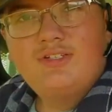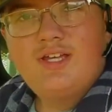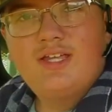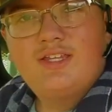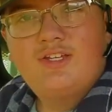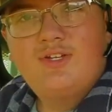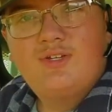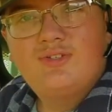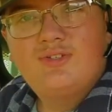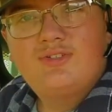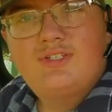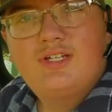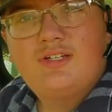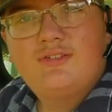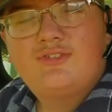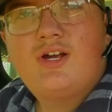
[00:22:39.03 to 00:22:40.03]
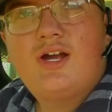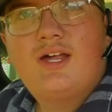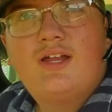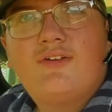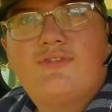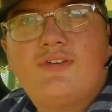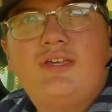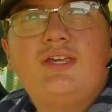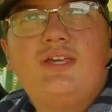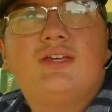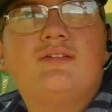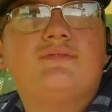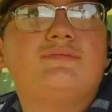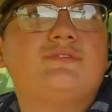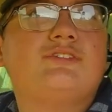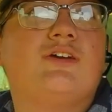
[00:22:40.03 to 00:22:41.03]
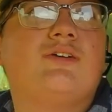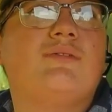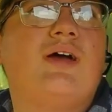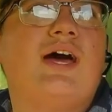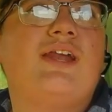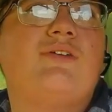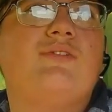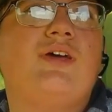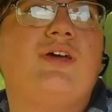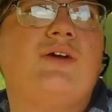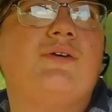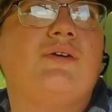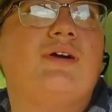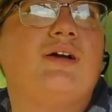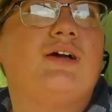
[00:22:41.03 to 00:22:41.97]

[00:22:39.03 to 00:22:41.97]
like the dude's done dried off of it. So I don't know.